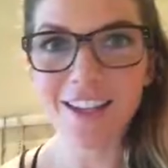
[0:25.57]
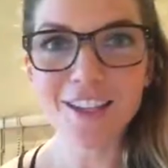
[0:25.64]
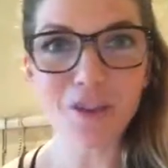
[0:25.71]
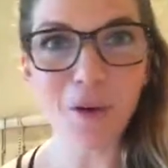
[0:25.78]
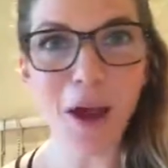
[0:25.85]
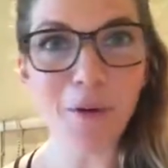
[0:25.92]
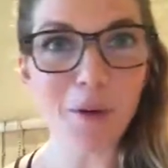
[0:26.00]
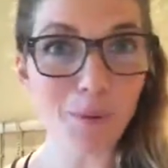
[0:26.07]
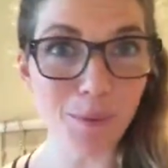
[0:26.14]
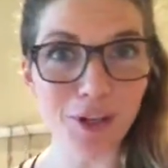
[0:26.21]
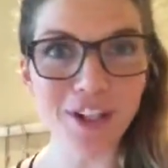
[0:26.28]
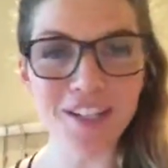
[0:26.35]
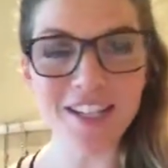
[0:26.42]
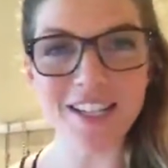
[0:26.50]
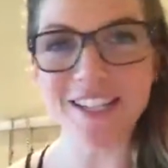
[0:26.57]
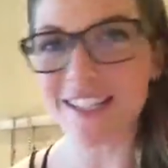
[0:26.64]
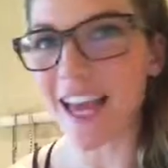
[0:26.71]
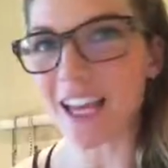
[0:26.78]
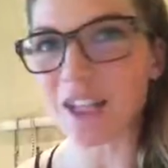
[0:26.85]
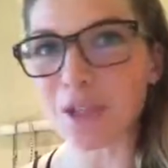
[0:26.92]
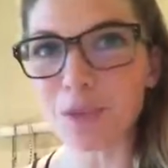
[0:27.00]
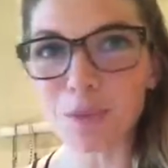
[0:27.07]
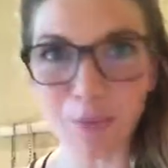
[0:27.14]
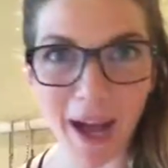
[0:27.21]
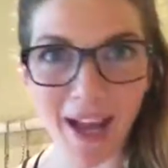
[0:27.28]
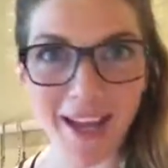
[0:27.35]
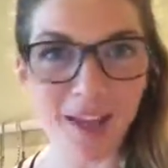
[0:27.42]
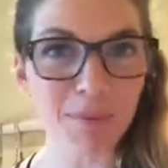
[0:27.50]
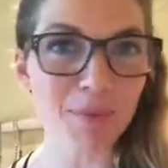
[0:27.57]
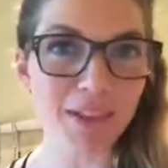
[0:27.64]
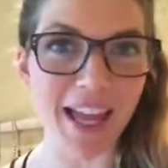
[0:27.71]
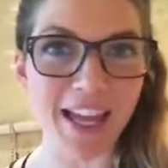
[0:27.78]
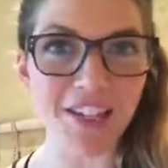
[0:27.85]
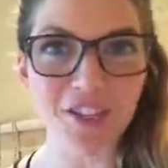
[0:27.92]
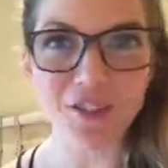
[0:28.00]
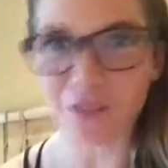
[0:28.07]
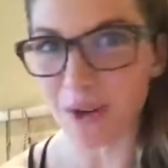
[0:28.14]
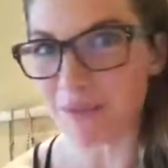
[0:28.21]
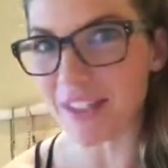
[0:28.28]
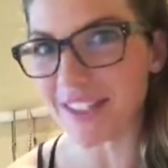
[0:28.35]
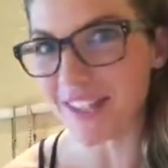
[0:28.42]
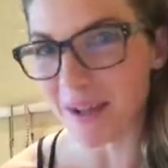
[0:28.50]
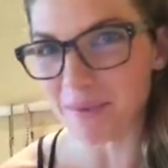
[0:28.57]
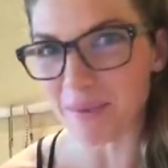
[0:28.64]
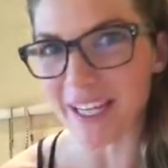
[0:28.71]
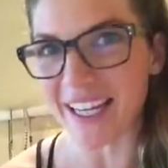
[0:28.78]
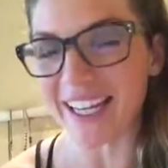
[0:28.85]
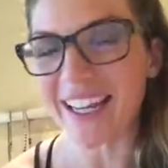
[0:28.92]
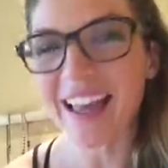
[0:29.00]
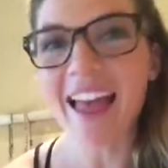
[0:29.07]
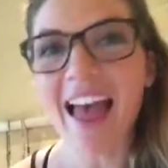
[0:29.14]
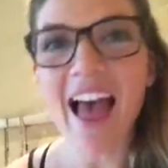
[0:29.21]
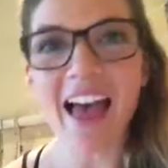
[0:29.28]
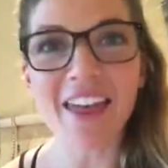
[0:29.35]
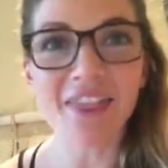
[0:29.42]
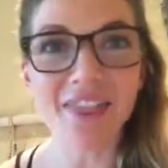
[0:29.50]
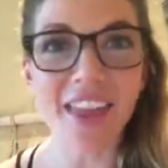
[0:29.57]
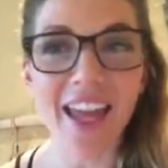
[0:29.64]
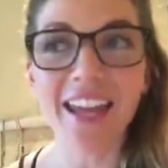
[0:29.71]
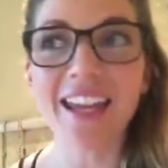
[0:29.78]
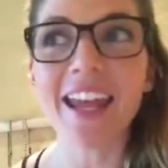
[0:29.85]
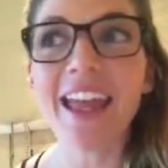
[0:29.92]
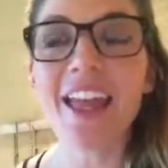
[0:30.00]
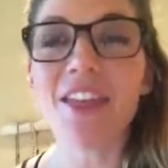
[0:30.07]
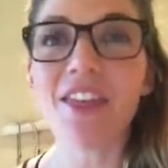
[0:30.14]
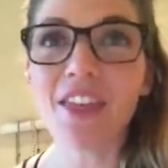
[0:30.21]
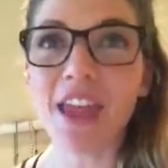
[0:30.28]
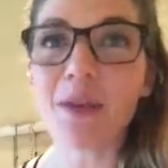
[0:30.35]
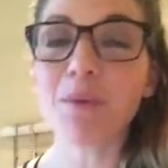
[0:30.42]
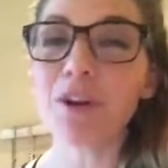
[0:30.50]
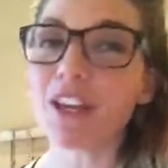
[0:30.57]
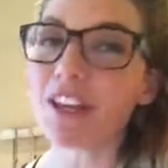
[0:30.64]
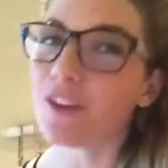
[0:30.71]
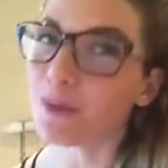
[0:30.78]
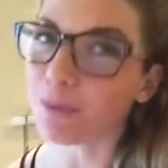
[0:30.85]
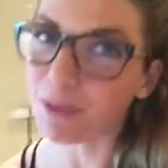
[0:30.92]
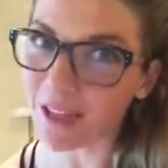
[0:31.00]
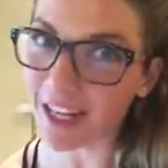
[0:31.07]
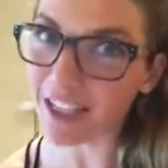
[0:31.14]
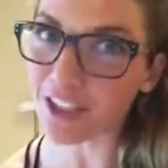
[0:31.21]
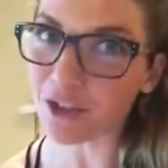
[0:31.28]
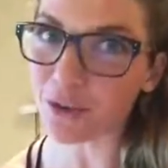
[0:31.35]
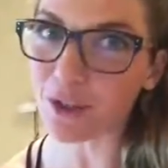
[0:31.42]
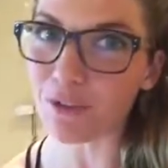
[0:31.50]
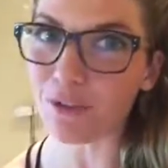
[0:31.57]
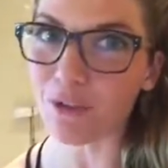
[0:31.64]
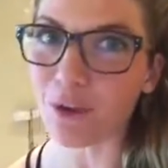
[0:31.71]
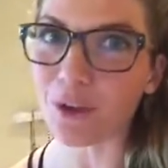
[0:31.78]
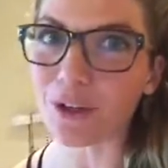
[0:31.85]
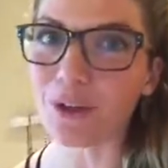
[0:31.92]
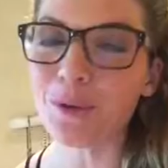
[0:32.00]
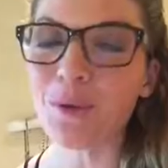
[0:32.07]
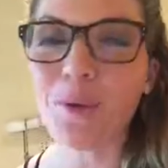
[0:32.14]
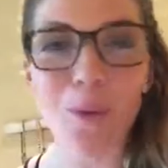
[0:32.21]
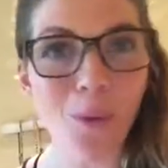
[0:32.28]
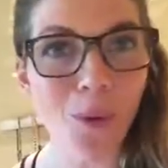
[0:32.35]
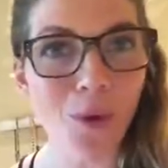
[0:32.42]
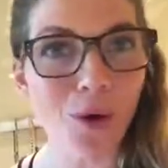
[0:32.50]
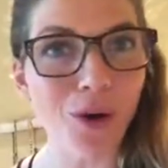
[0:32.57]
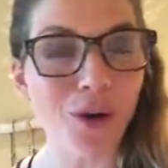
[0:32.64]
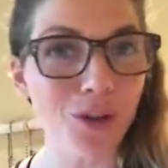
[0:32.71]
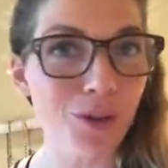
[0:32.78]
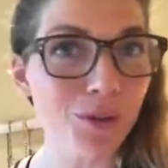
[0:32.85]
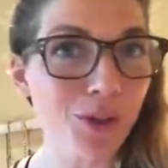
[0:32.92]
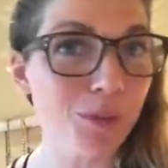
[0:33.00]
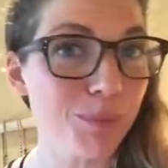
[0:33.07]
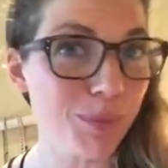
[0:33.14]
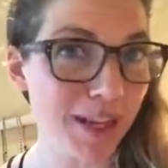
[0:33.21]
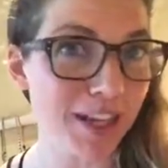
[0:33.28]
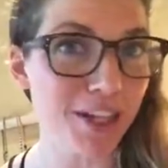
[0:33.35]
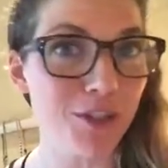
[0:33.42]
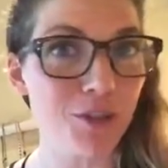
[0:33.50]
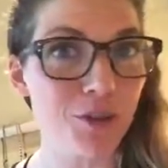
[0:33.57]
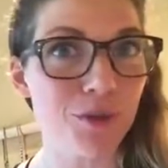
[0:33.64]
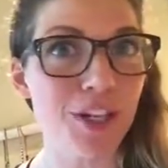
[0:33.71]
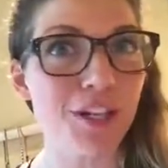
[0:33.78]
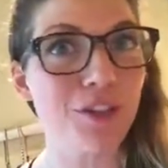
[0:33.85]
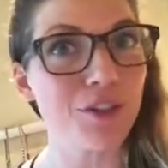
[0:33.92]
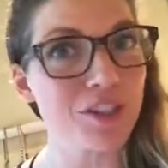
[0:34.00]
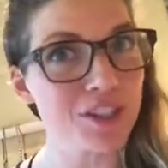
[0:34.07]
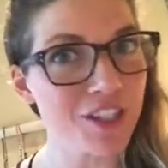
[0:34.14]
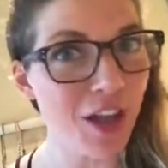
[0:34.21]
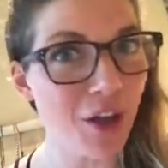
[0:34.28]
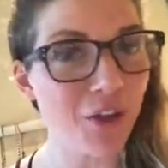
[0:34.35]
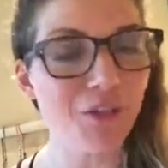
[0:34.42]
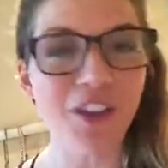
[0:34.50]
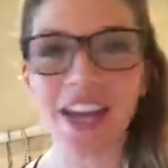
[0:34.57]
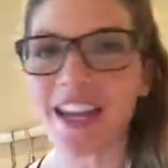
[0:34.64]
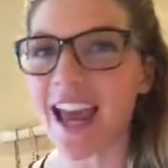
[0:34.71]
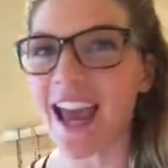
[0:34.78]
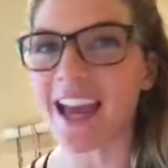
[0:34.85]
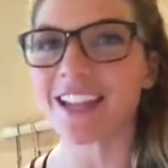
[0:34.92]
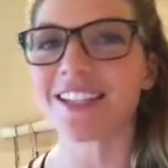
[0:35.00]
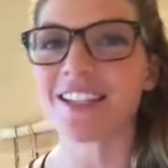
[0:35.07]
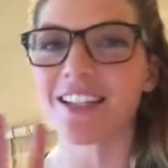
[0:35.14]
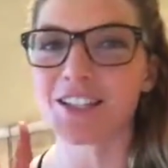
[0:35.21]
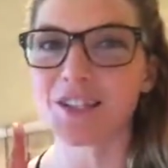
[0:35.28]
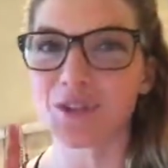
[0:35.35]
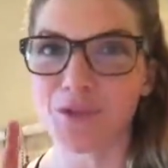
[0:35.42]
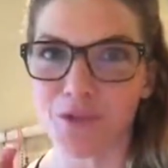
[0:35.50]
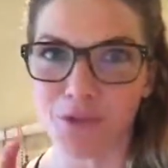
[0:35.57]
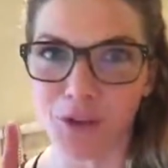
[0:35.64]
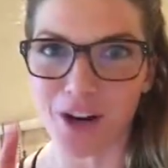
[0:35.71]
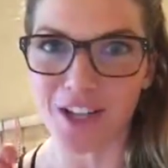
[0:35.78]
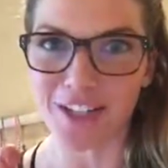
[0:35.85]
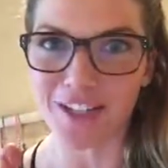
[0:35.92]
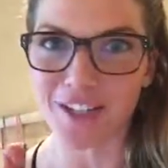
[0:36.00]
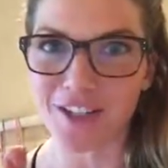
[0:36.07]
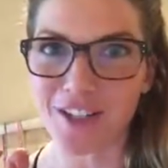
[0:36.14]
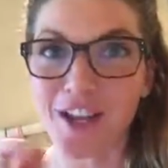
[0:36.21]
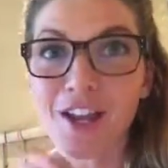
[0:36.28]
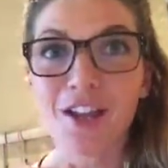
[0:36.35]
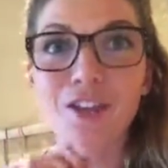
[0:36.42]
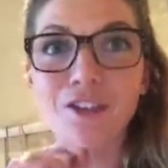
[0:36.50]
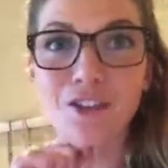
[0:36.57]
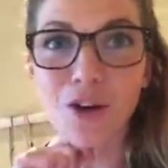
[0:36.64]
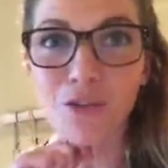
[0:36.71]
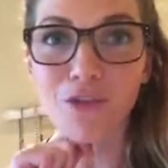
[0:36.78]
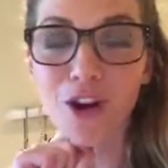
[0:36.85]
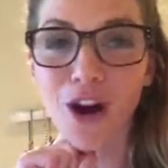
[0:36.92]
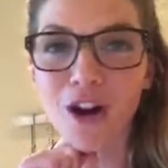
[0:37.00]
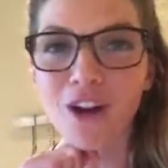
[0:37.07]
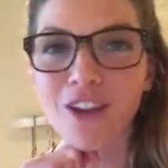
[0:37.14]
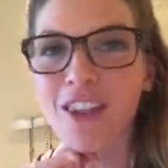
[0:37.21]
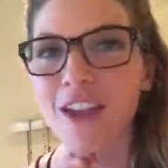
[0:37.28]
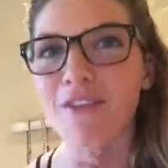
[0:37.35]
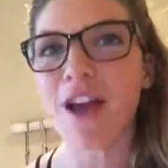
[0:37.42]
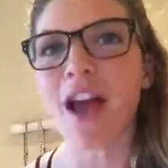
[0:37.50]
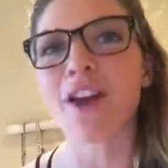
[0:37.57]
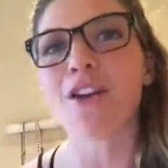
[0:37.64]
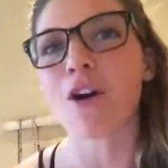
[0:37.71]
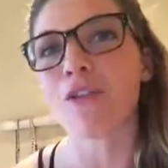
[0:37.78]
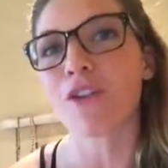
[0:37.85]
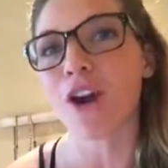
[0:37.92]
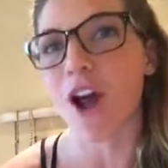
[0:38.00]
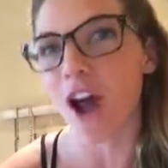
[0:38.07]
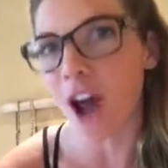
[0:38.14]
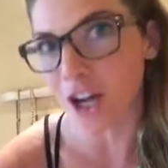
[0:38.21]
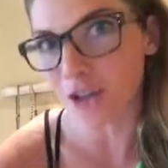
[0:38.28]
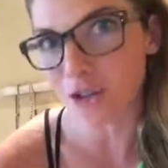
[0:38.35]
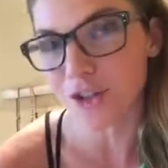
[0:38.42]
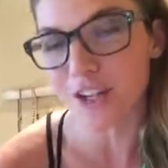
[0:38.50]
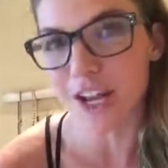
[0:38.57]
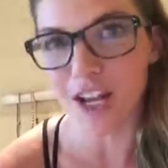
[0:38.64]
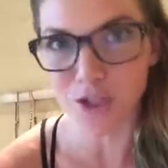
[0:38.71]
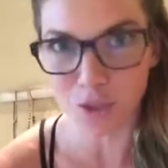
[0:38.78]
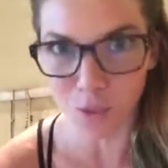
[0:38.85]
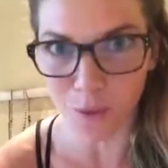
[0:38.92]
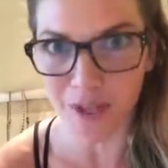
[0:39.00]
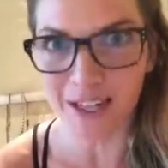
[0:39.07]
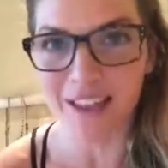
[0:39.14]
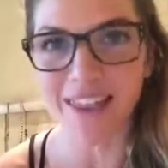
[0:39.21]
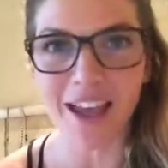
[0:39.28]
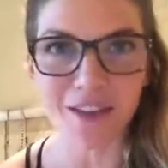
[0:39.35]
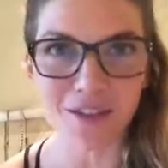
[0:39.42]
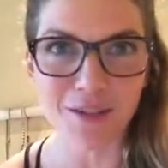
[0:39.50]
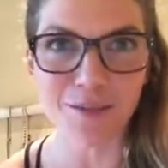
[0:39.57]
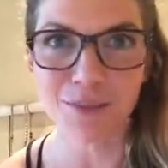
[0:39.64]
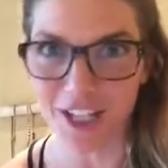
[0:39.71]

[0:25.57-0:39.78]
So how it works is that you buy a pledge from this company and then they will either plant a tree for you or you can plant a tree yourself and add to this forest. So far, they've had over 120,000